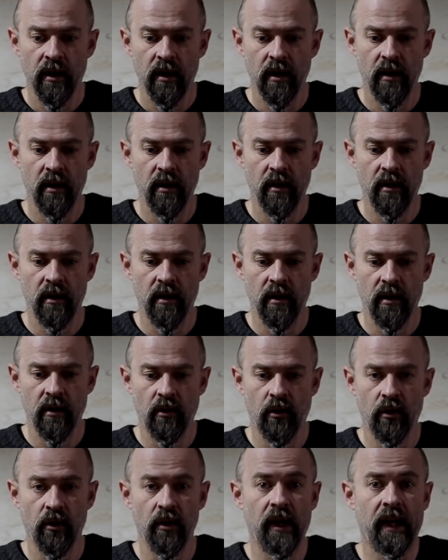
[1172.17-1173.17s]

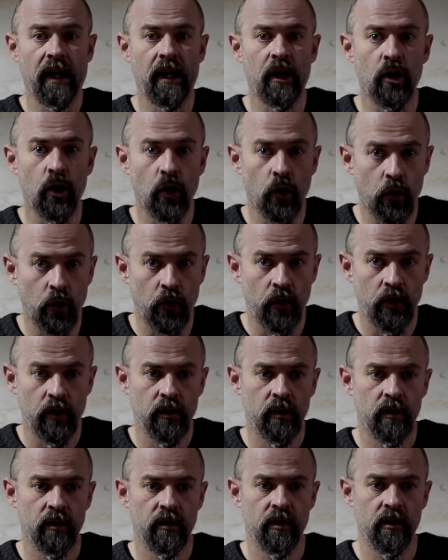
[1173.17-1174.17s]
Or liqueur,
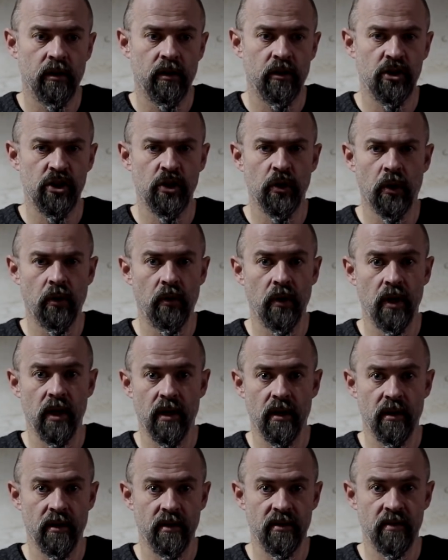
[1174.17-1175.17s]
the
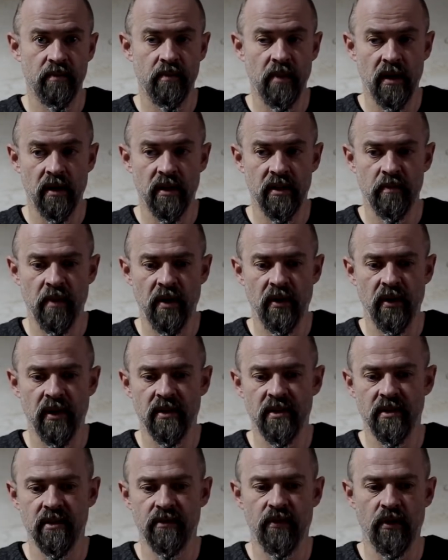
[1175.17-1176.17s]
sugary
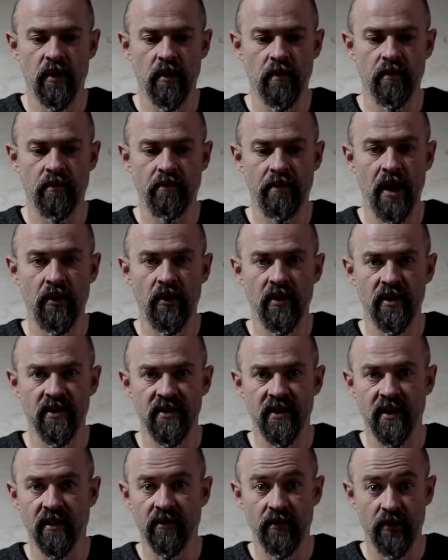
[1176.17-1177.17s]
spirits from
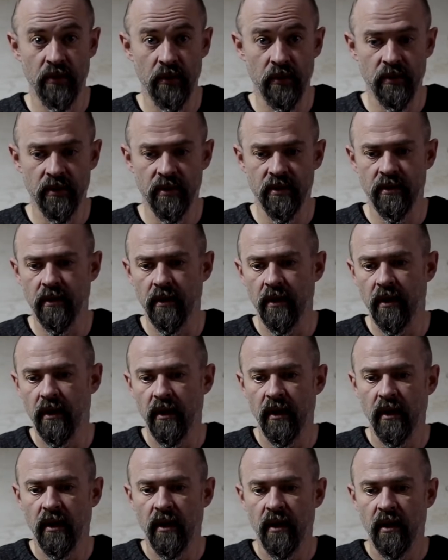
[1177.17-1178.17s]
berries and fruits.
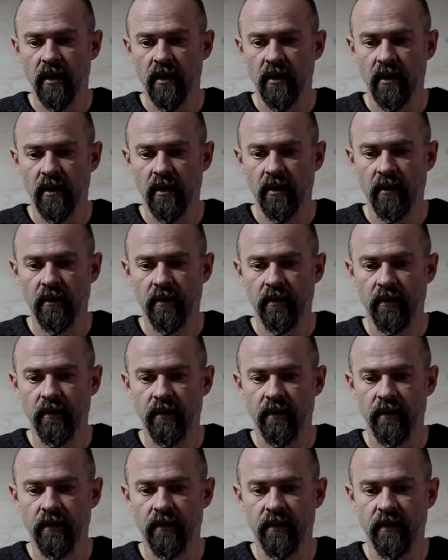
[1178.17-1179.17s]

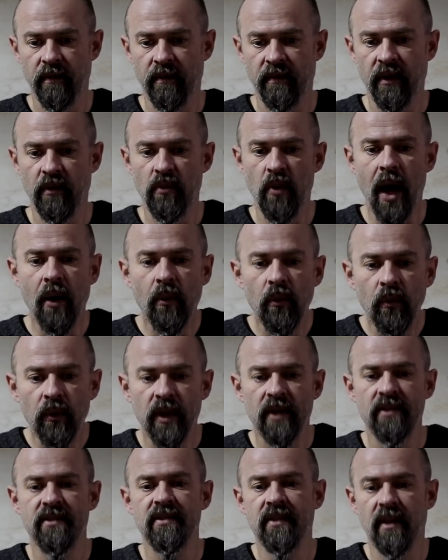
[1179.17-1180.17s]
The
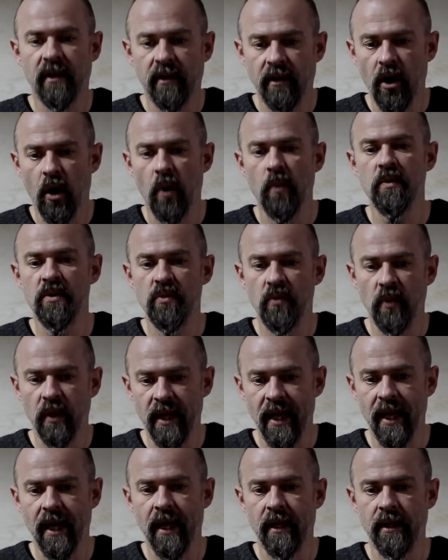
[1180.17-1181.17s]
roundness that comes with
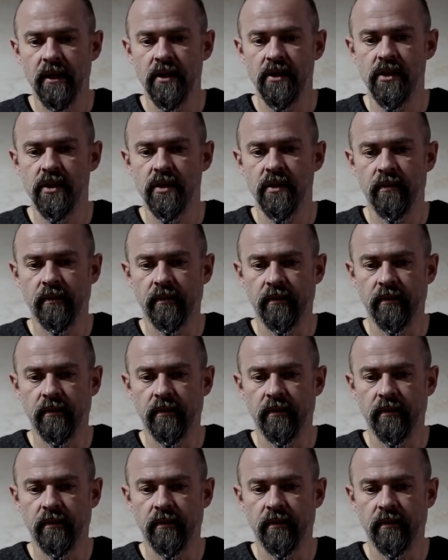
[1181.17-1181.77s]
age.